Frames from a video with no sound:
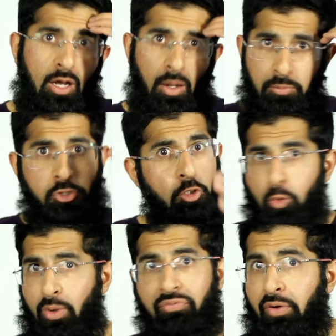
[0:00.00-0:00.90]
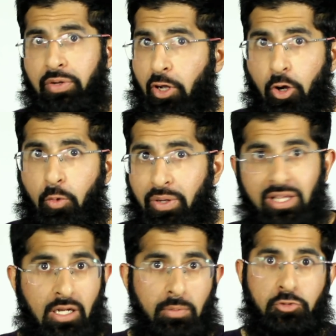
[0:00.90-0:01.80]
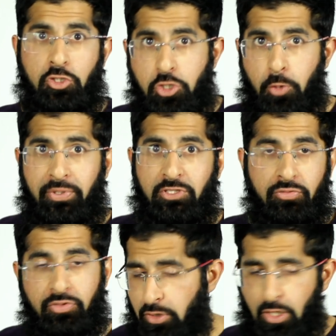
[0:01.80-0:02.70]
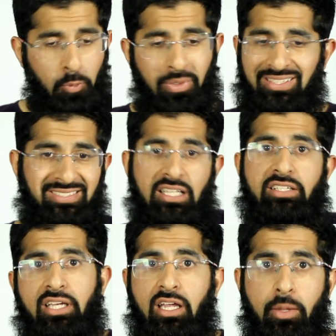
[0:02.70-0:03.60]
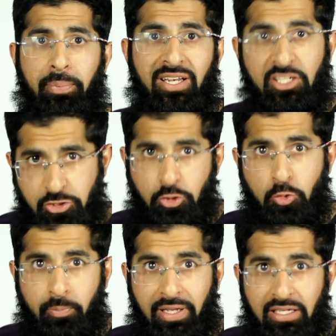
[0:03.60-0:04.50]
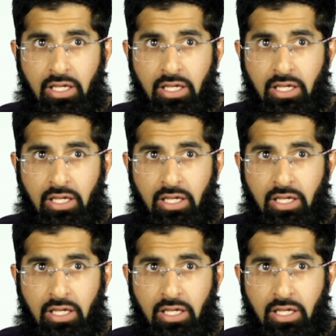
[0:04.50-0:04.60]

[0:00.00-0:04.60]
I'm sure we're very hot when it comes to a job interview. We still turn up in a suit, mate.